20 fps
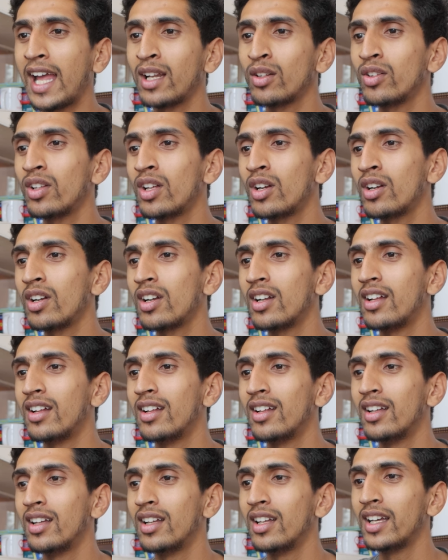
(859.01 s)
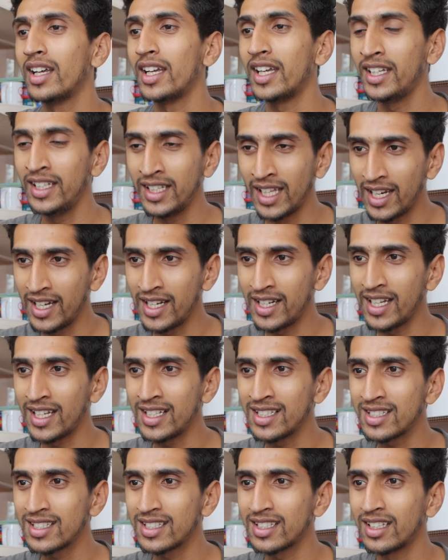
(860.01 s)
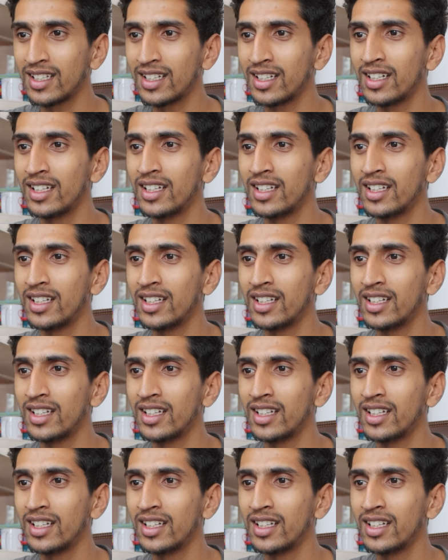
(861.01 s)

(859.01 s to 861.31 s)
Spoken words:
another inheritance.